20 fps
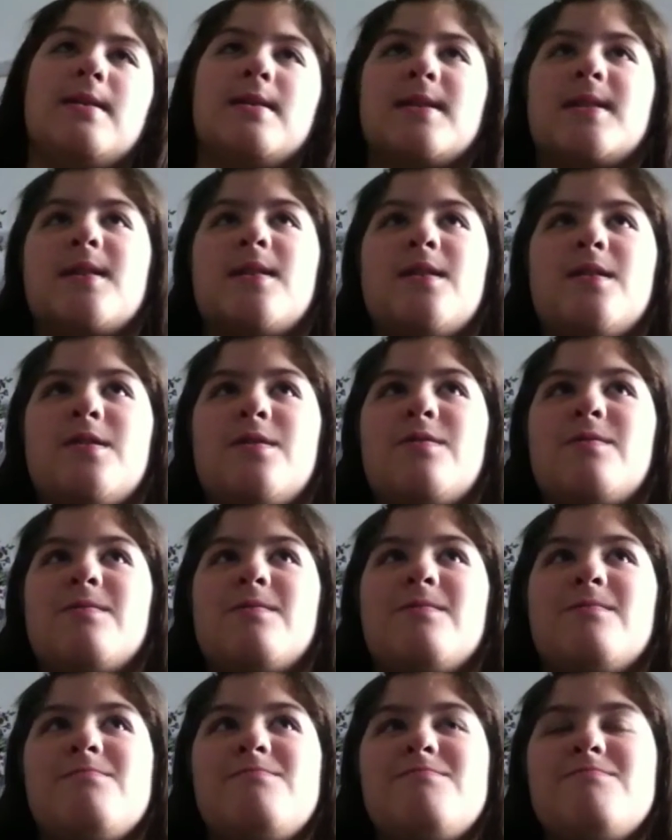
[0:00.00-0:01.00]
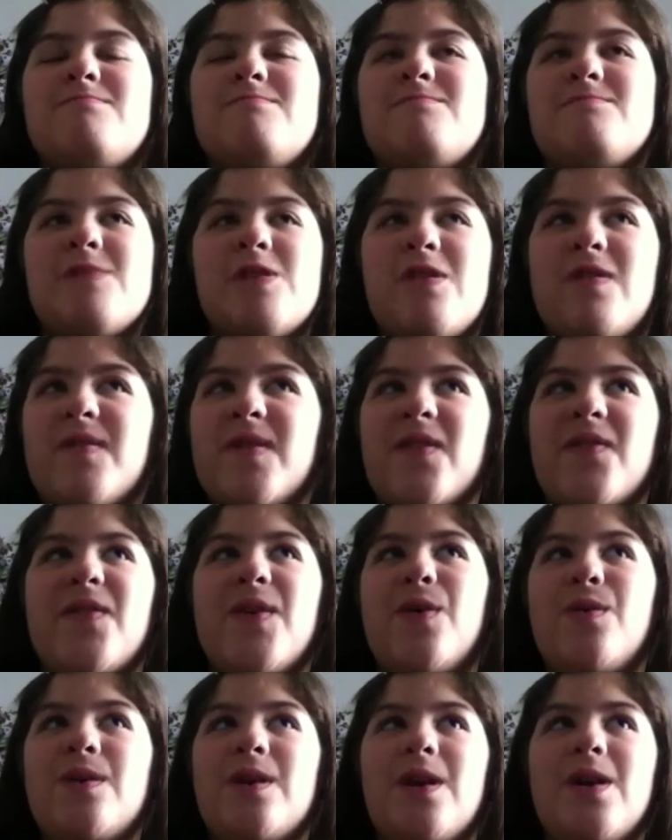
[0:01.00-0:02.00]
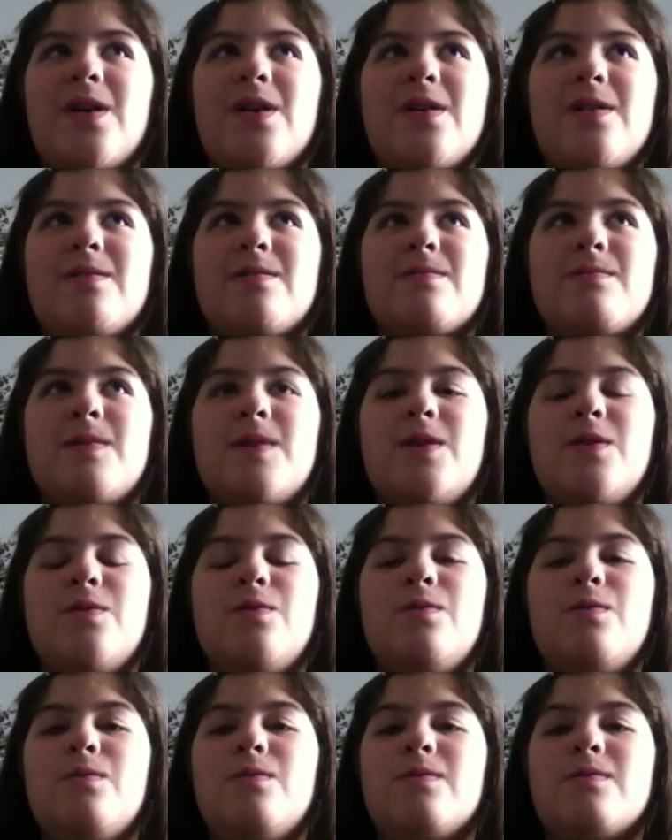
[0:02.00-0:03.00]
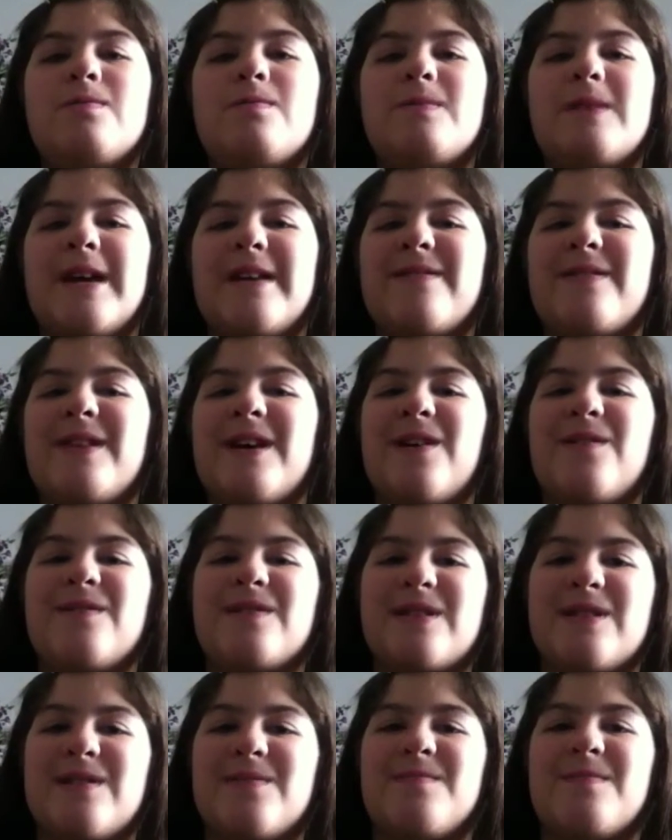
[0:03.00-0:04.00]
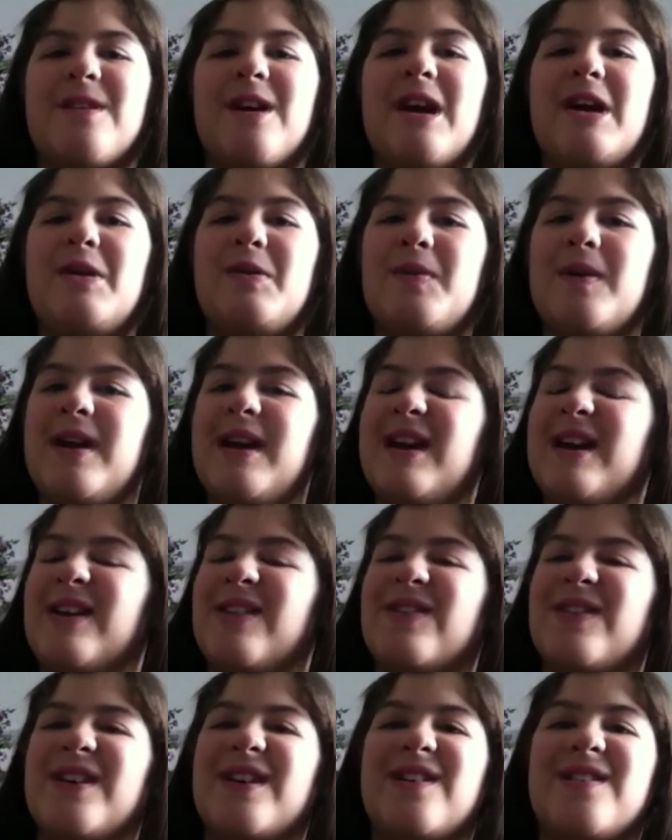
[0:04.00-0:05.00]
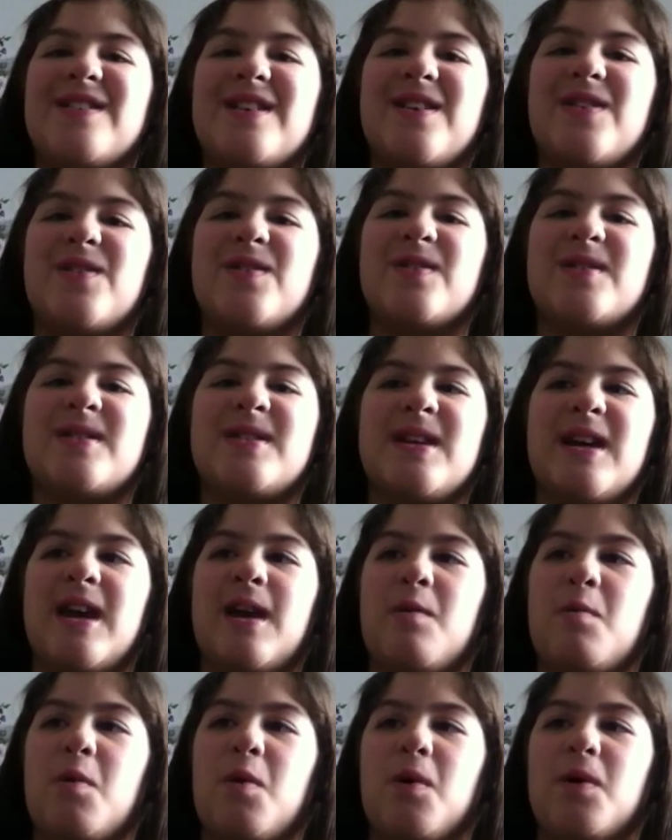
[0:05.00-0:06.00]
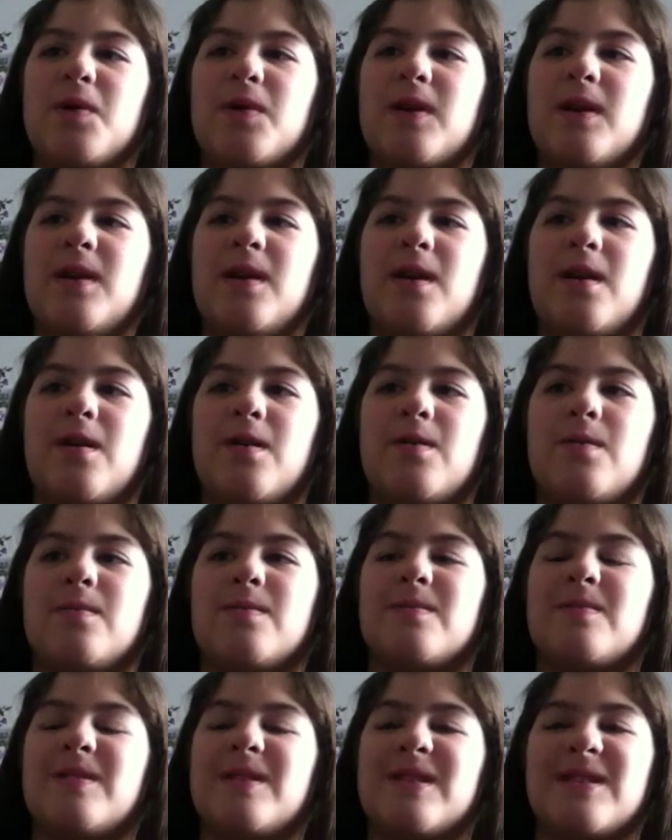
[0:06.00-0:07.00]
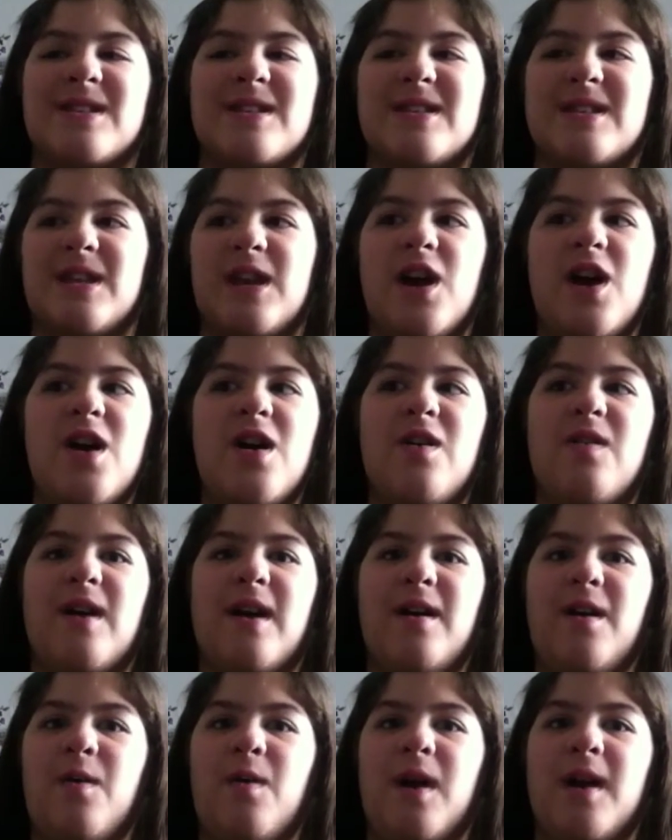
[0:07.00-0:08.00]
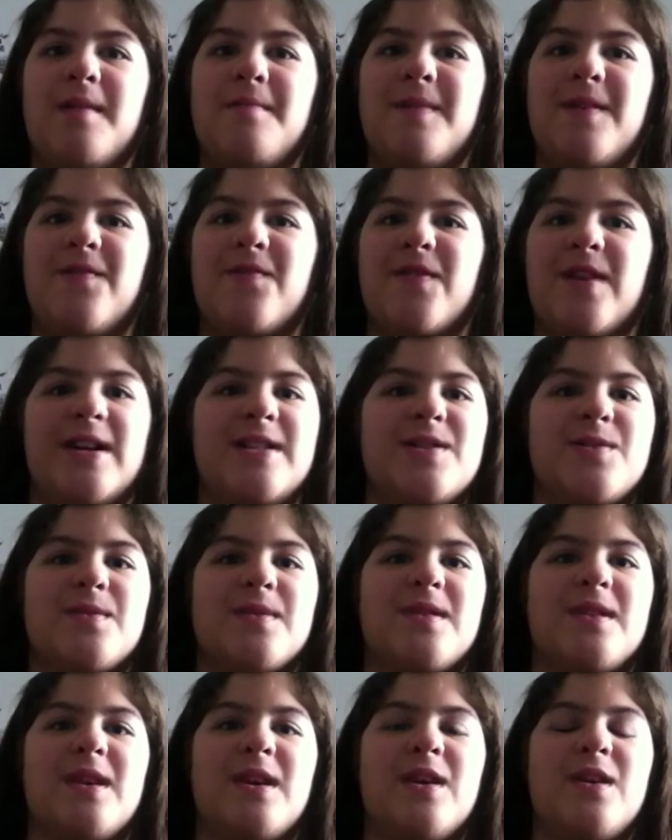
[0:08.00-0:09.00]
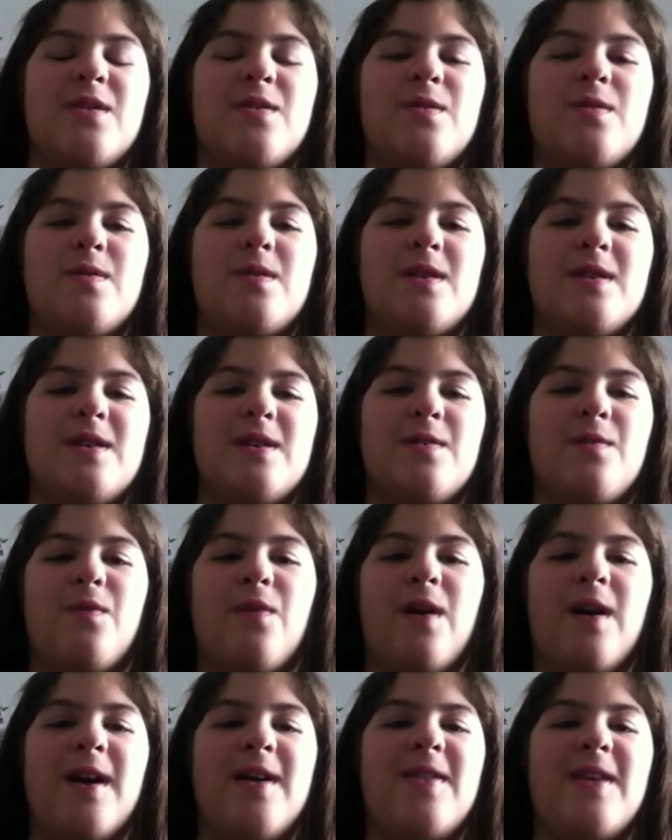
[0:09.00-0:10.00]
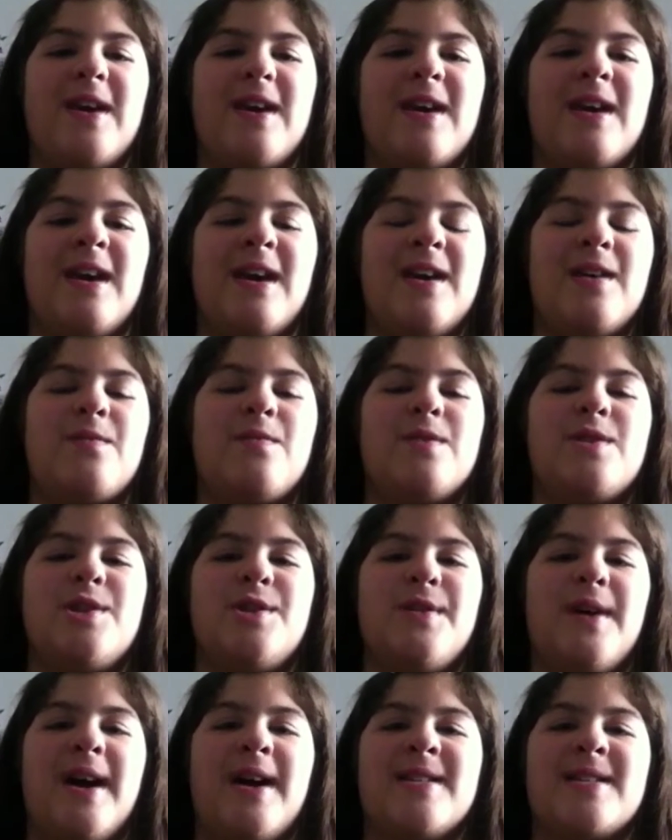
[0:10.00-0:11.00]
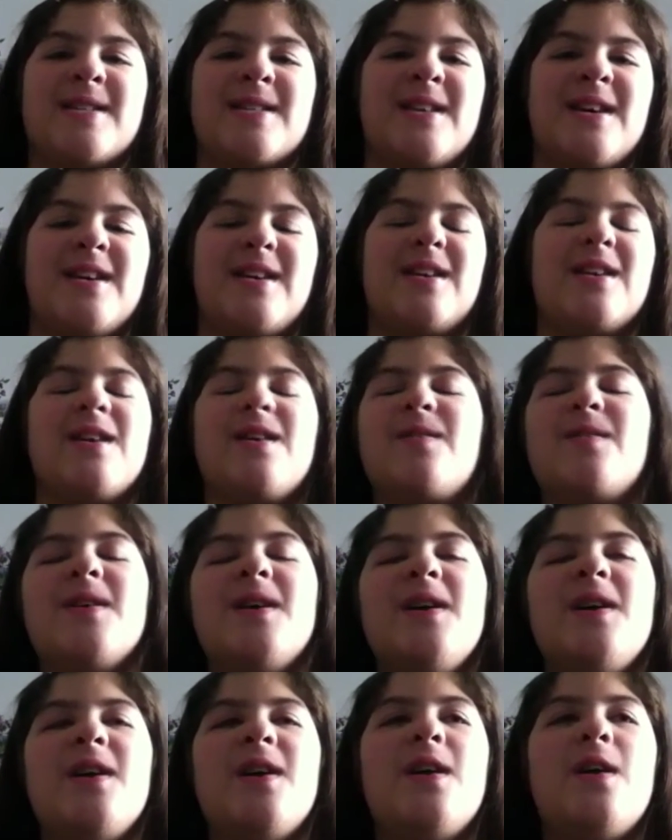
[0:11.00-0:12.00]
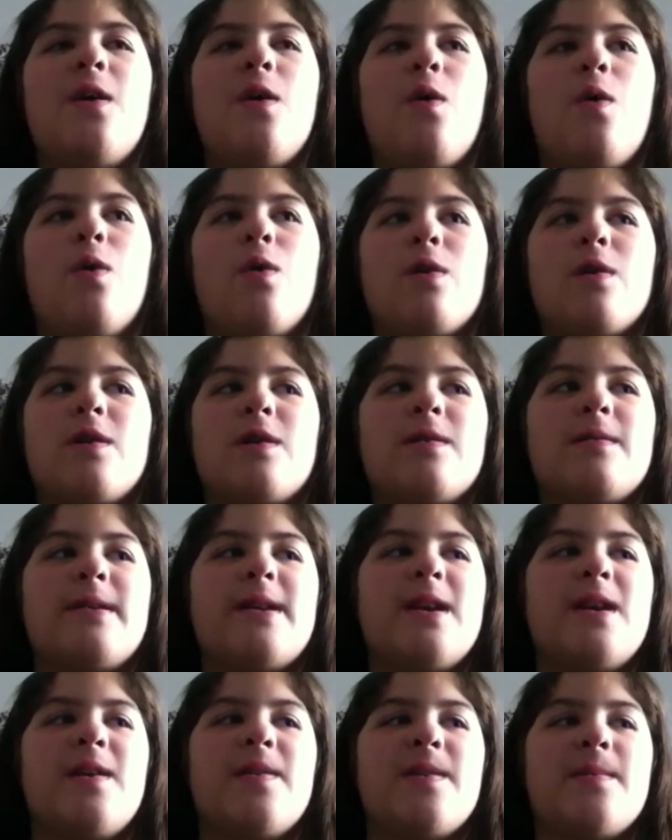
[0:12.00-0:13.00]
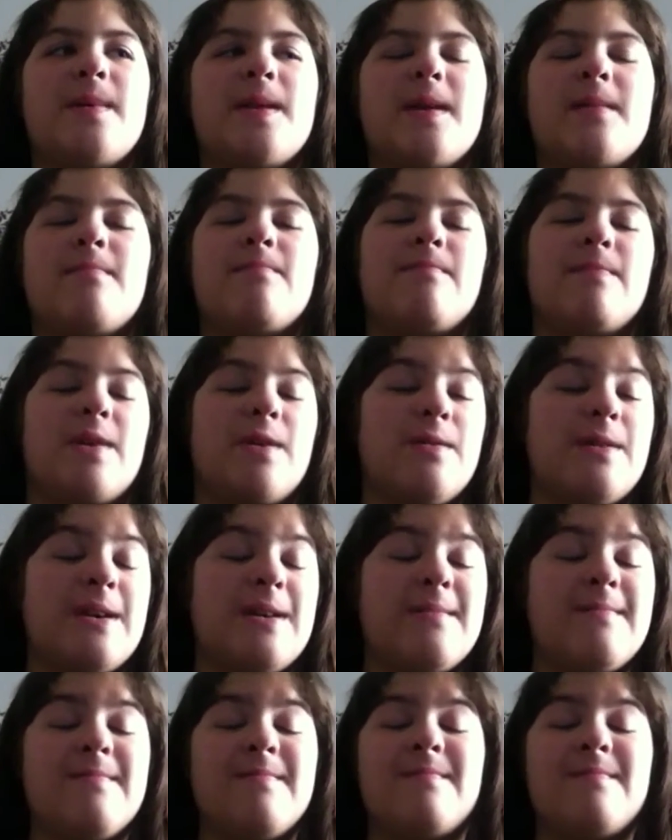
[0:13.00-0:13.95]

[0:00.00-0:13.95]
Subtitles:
So, over a phone call, you get the outcome right away. They'll either say, well, no, I don't want to be friends with you. Why the heck would you ask that? Or, they'll be like, okay,